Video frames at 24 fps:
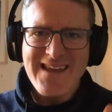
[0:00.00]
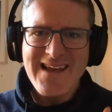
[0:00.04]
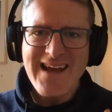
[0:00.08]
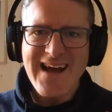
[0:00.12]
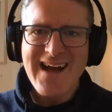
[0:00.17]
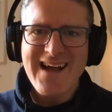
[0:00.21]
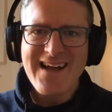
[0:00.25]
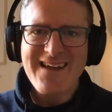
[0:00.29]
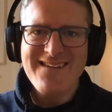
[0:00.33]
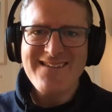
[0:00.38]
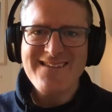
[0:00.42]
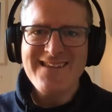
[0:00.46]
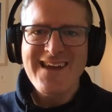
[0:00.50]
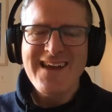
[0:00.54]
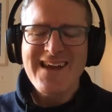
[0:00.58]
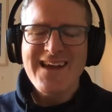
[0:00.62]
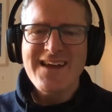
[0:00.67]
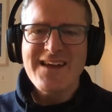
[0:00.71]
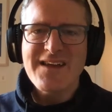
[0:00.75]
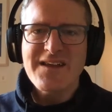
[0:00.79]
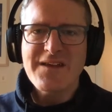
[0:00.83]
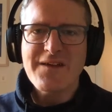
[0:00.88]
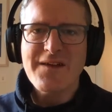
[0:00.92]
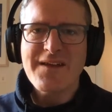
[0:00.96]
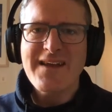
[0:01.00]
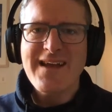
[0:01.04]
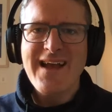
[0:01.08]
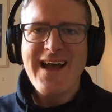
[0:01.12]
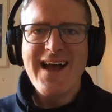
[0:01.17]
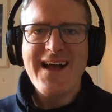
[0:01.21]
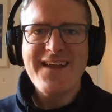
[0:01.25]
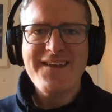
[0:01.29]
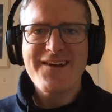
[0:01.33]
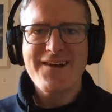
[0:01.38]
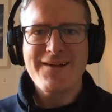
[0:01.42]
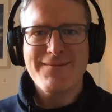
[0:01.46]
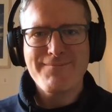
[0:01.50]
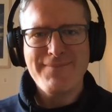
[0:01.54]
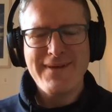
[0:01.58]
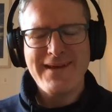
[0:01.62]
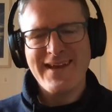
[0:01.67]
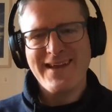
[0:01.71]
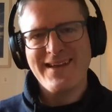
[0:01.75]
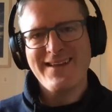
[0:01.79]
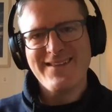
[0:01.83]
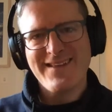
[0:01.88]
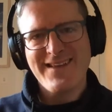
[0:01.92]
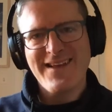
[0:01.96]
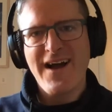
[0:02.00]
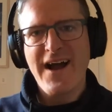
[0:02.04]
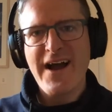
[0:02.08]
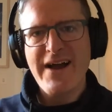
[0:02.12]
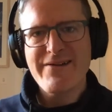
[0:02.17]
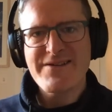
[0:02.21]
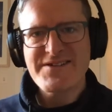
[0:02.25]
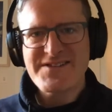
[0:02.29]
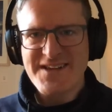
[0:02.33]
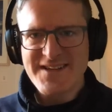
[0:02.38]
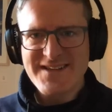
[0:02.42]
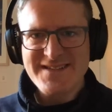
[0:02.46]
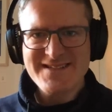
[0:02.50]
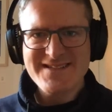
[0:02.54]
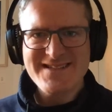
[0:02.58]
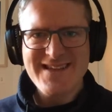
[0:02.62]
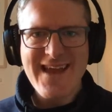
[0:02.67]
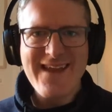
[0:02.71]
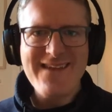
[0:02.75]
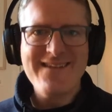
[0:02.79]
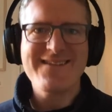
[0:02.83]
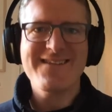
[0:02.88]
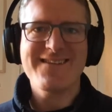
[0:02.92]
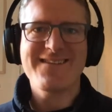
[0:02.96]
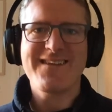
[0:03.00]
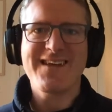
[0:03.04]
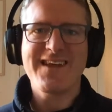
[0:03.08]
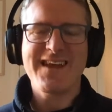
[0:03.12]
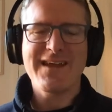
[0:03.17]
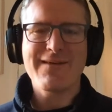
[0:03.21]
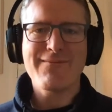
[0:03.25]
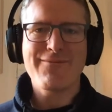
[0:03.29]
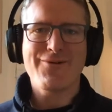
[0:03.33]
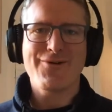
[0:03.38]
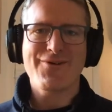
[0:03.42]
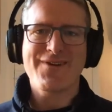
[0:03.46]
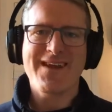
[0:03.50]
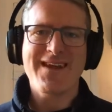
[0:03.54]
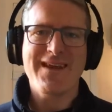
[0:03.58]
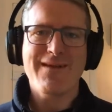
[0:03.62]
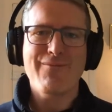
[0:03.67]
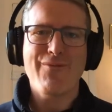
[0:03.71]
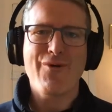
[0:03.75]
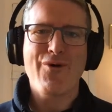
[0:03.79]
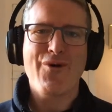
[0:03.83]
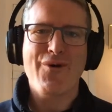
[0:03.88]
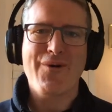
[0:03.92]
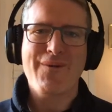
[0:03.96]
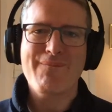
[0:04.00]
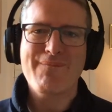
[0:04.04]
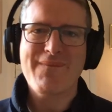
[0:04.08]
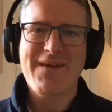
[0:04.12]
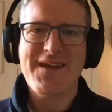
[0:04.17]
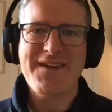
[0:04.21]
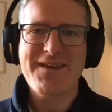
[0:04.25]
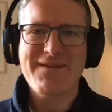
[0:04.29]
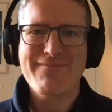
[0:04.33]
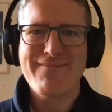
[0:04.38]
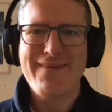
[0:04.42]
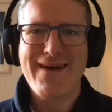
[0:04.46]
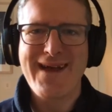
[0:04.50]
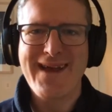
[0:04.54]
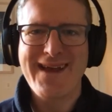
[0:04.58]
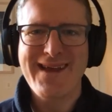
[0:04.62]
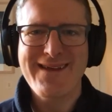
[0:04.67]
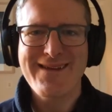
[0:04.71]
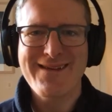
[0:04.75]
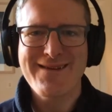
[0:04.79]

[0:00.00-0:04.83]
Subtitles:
and you cannot pick the Irish Extended keyboard anymore on a Mac.